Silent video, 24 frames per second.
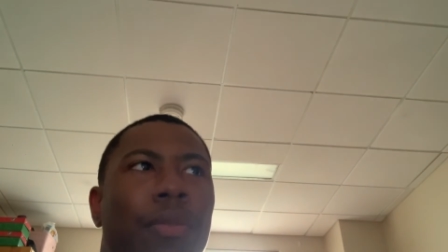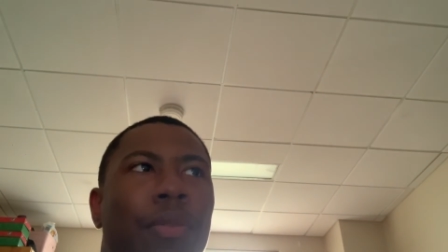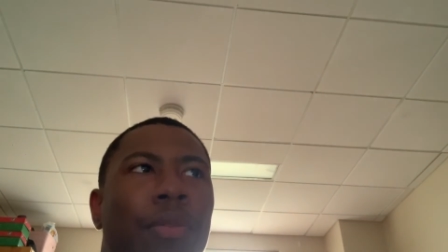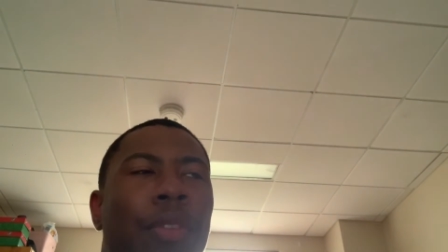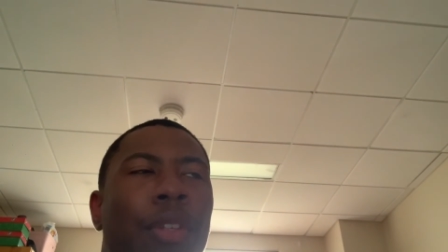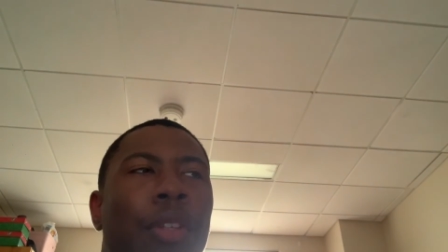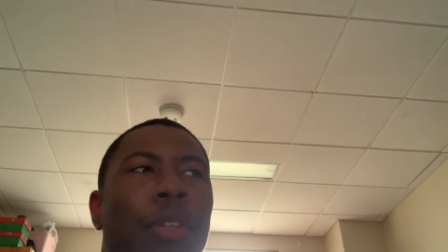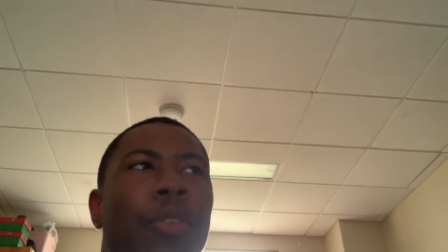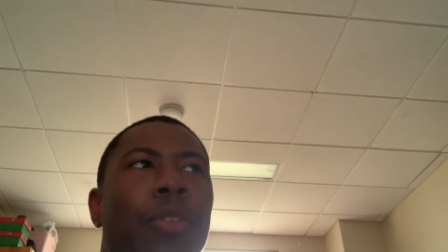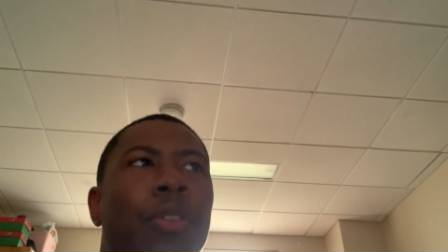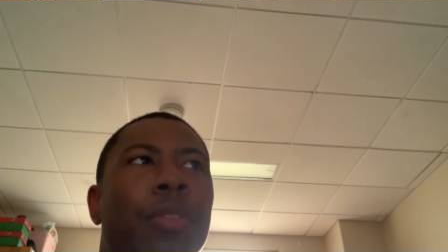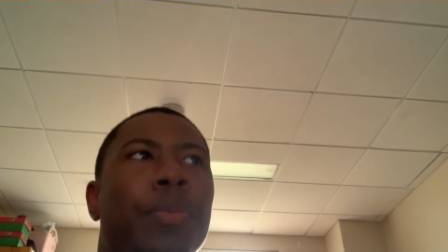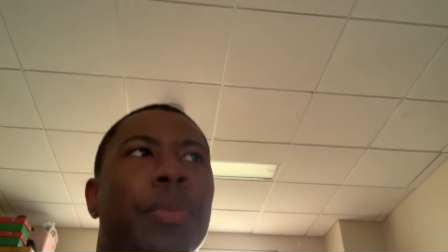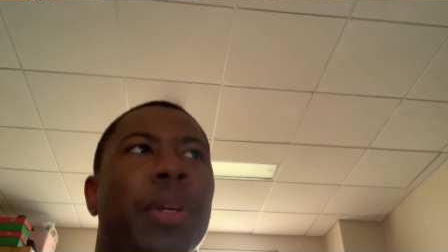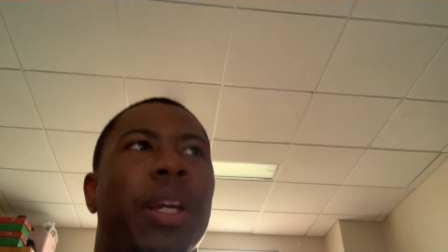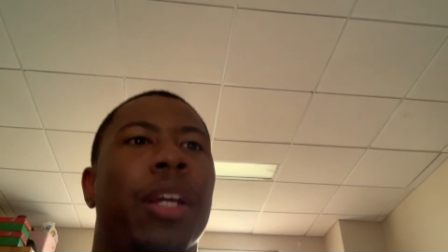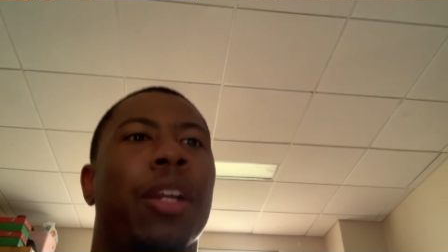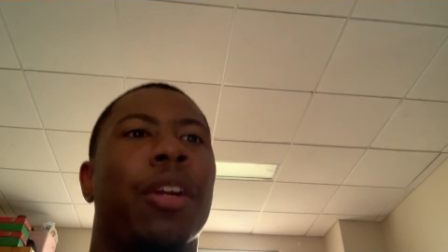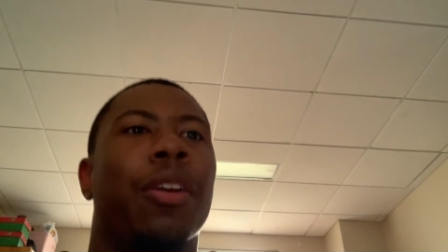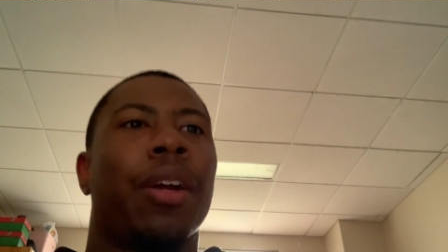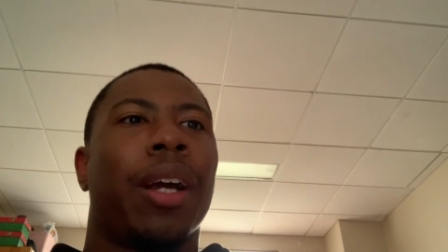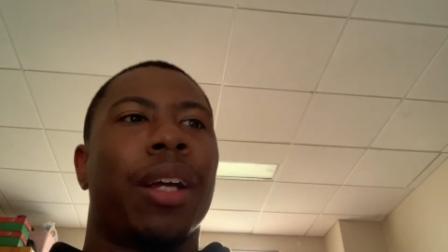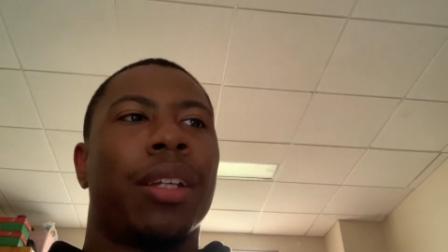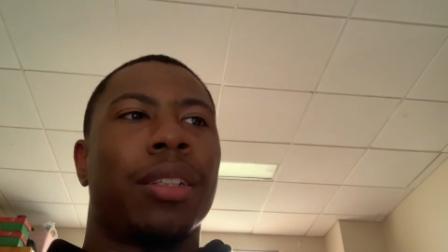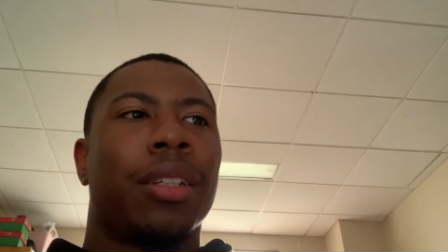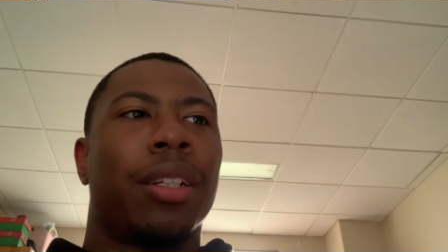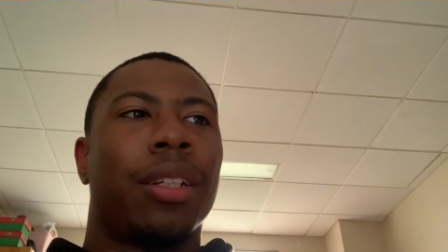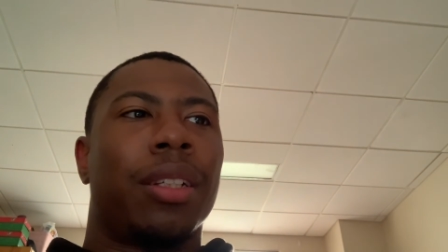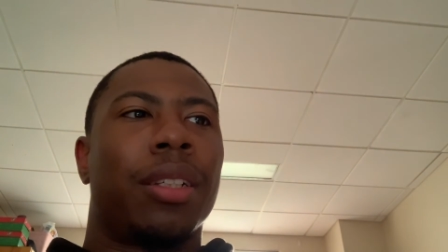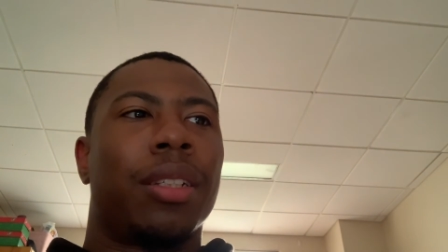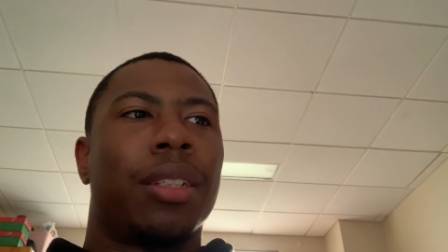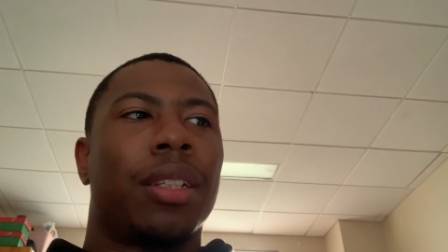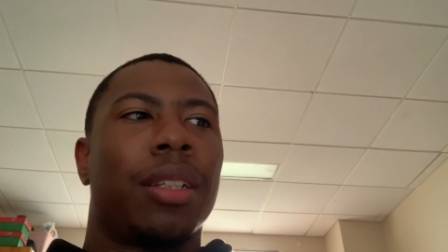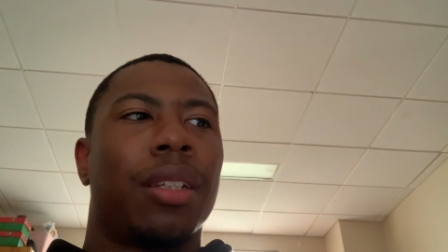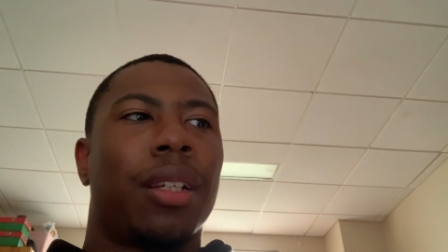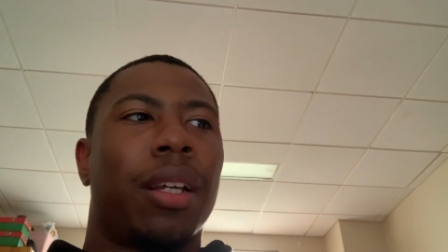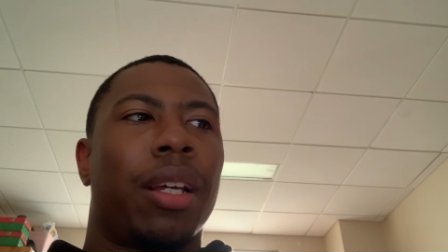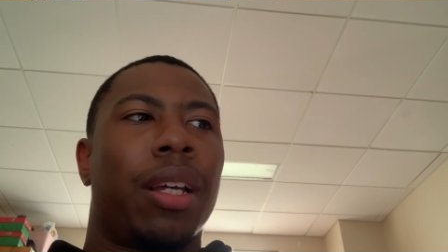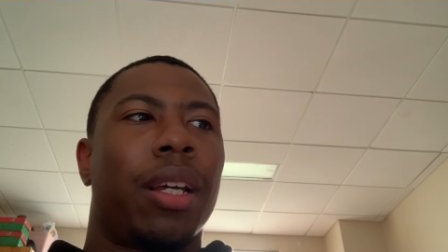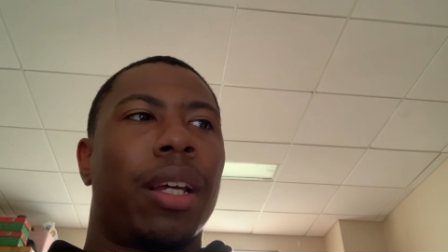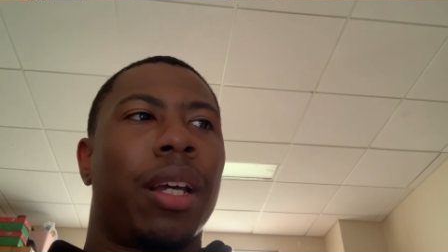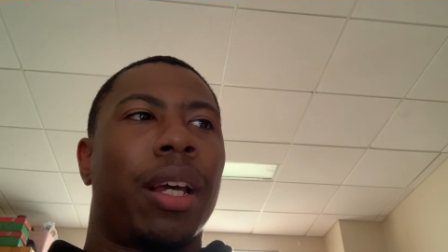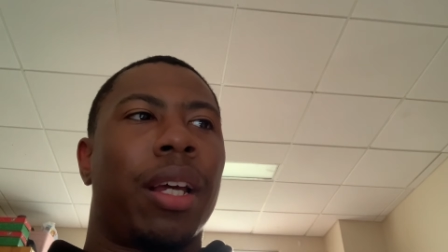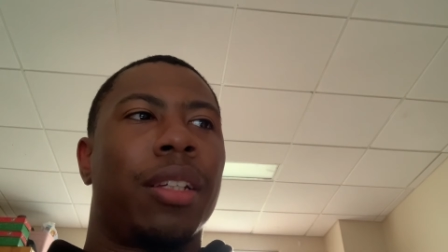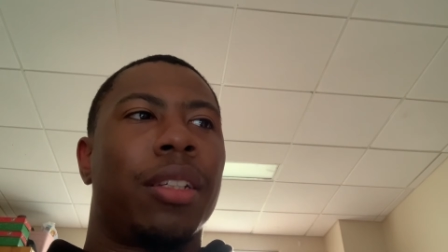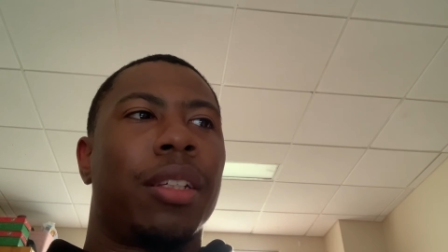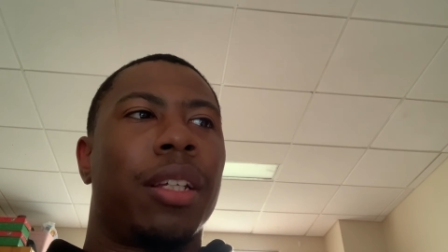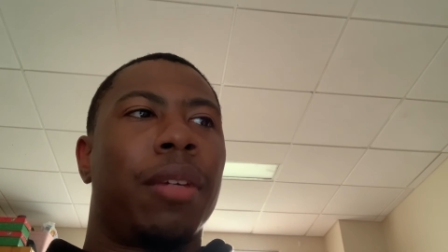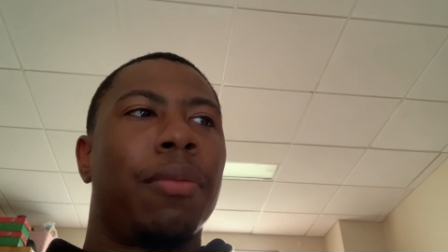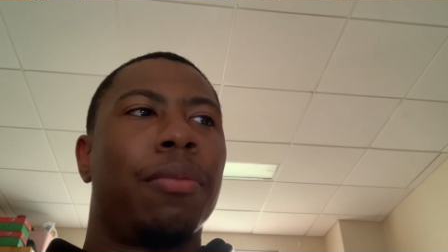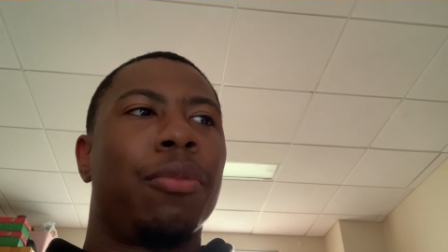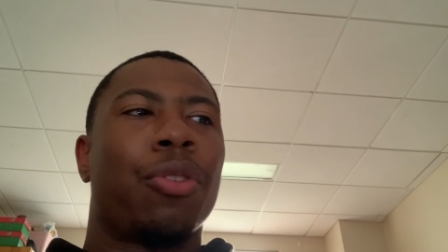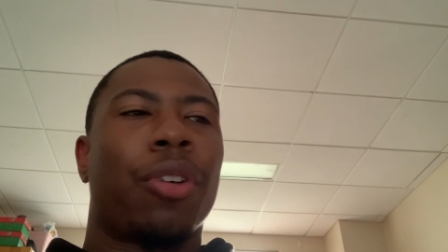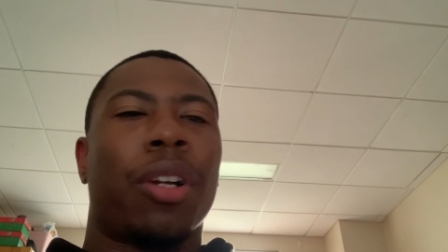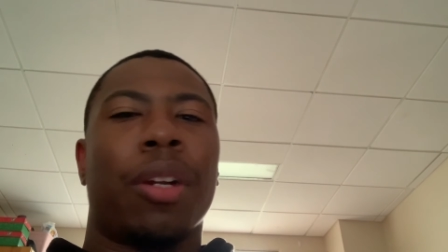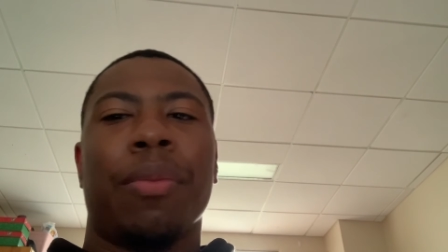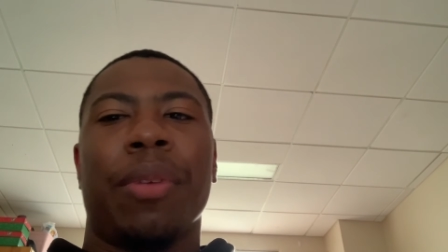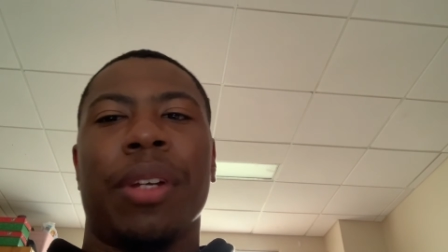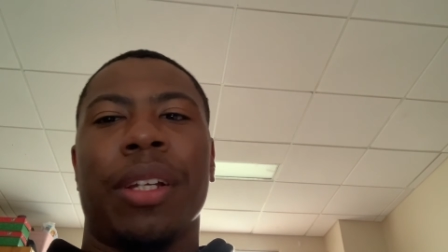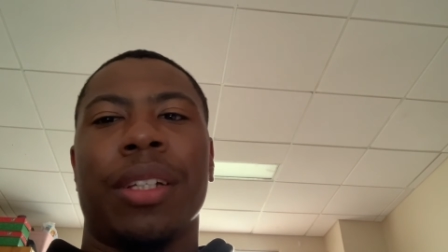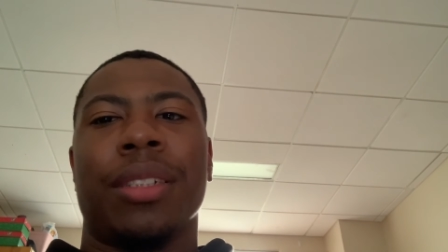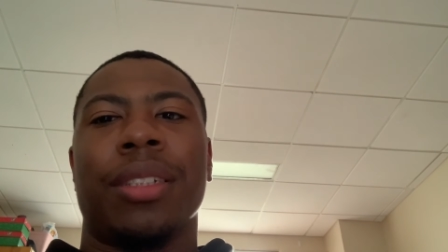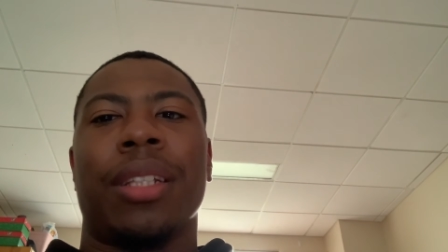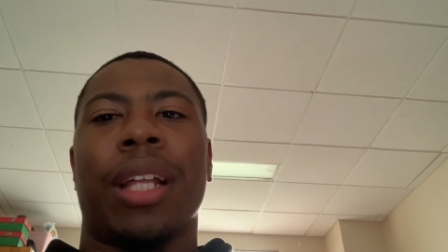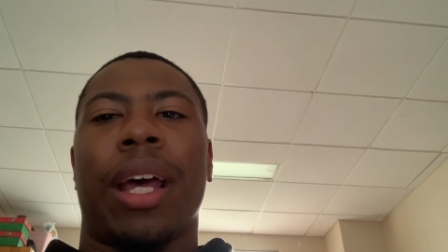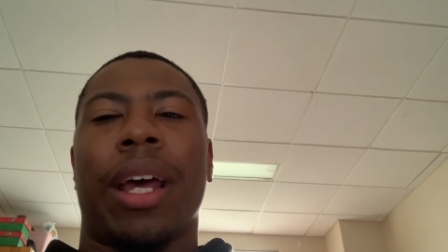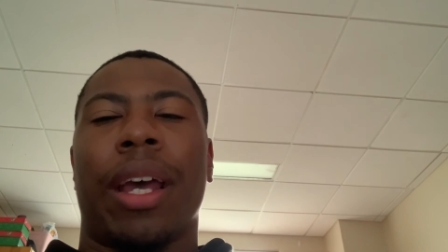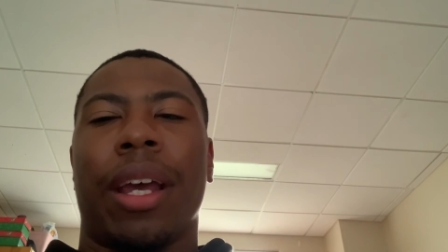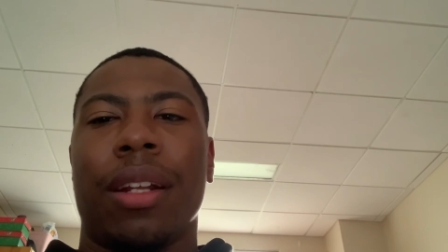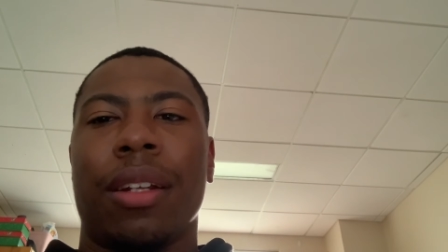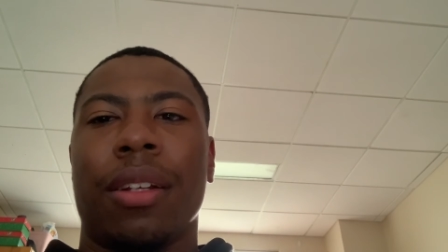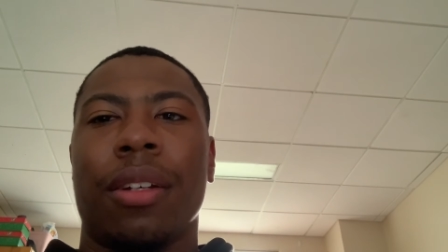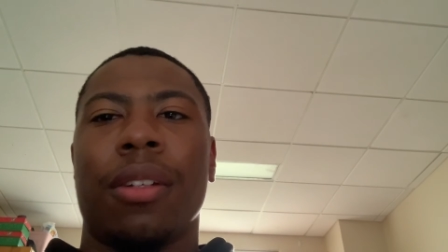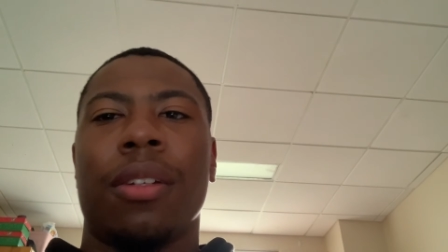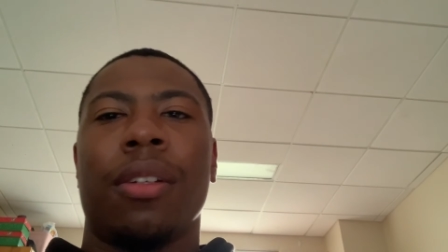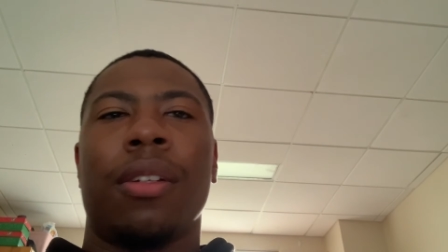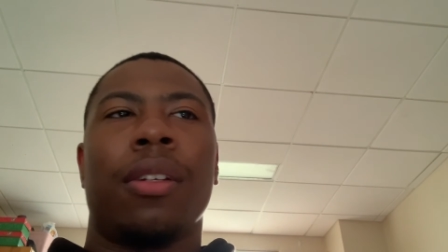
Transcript: views Peter as a, as him trying to be his dad.